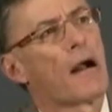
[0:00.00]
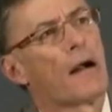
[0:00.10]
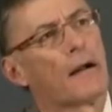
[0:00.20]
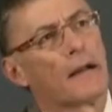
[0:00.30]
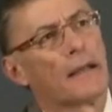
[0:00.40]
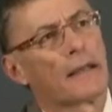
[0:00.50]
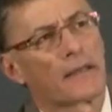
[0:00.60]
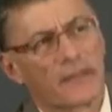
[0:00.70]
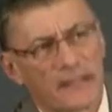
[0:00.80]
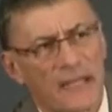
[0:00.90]
And
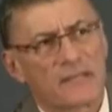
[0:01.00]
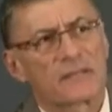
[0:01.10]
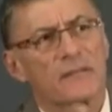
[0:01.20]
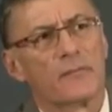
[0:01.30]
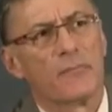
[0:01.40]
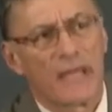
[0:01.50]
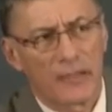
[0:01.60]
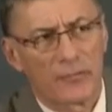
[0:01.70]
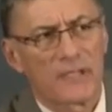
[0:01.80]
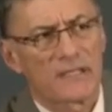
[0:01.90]
I think that's the
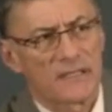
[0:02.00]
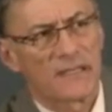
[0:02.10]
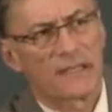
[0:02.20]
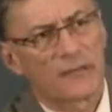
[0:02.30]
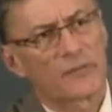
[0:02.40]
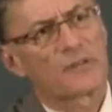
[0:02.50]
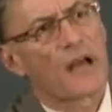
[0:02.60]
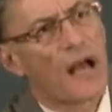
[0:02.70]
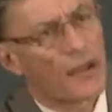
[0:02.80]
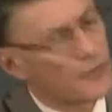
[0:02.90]
main reason, and there was
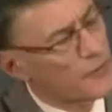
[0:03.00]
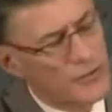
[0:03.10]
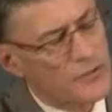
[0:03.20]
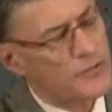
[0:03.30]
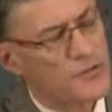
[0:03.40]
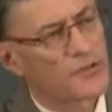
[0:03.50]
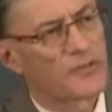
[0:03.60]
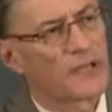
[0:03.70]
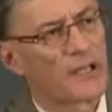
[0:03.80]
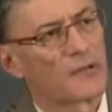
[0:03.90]
underuse
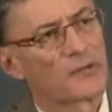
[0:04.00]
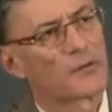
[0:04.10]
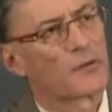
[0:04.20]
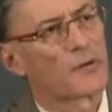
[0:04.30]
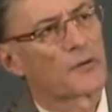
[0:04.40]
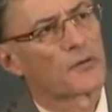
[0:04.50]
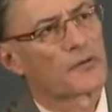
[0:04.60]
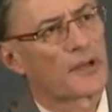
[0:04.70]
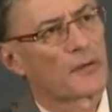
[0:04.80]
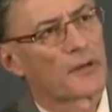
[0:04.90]
of inhaled
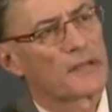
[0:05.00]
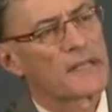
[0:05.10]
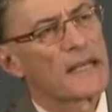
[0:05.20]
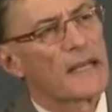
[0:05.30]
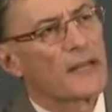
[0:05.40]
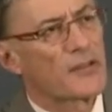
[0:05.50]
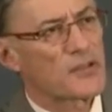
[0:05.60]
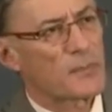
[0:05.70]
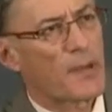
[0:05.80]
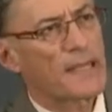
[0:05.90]
corticosteroids.
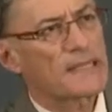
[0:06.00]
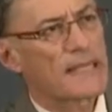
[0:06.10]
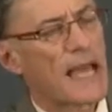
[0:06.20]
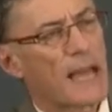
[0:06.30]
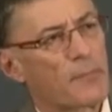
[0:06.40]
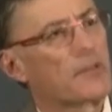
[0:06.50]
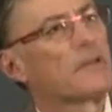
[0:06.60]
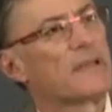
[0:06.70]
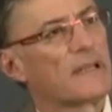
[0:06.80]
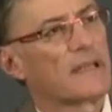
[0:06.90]
The spikes
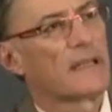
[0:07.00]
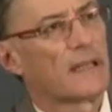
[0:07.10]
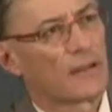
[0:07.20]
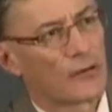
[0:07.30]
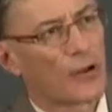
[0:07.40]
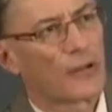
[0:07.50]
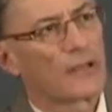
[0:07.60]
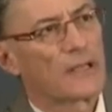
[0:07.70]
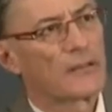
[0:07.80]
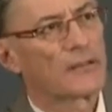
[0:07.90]
happened in
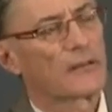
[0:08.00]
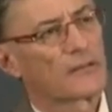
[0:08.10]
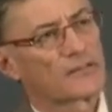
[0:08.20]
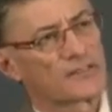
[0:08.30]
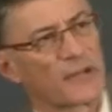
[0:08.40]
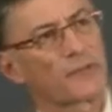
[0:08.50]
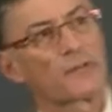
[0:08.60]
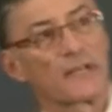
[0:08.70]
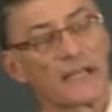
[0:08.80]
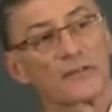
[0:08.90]

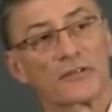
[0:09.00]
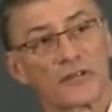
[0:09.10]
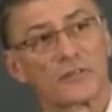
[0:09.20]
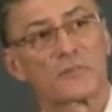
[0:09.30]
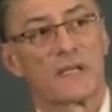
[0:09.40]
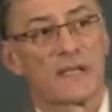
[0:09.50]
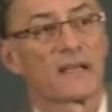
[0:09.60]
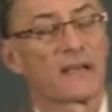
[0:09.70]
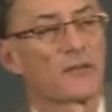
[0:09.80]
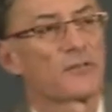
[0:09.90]
several
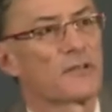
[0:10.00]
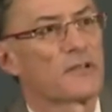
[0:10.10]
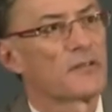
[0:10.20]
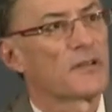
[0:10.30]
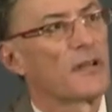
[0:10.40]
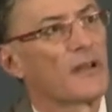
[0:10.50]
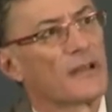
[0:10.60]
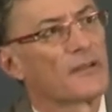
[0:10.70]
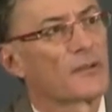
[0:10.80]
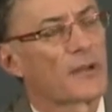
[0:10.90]
English-speaking countries.
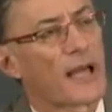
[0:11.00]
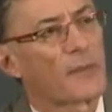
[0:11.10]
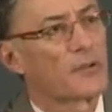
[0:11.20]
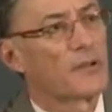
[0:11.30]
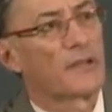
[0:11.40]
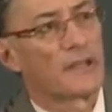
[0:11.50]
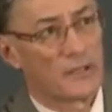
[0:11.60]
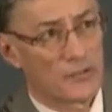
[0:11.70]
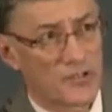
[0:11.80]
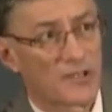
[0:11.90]
So it happened
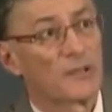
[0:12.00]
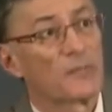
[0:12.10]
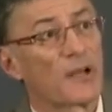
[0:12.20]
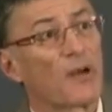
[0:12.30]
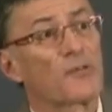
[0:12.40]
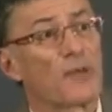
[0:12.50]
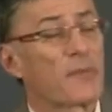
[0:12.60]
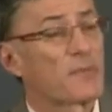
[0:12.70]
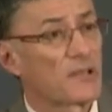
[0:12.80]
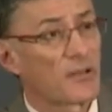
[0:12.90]
in New Zealand, but it also
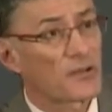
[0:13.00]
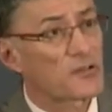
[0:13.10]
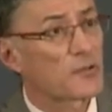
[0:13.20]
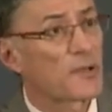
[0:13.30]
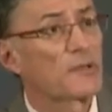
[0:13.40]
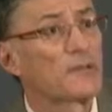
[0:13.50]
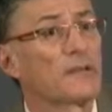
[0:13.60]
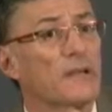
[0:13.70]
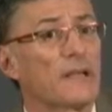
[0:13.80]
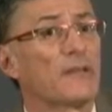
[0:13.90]
happened in
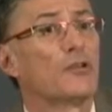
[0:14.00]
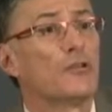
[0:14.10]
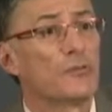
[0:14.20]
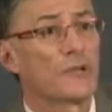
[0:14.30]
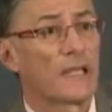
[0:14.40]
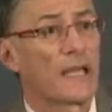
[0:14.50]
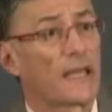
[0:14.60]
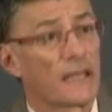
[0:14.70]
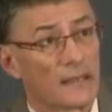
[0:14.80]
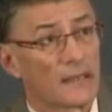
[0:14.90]
Australia and the
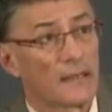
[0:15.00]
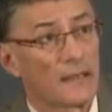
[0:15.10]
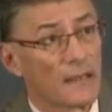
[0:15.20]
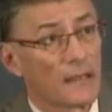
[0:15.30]
UK.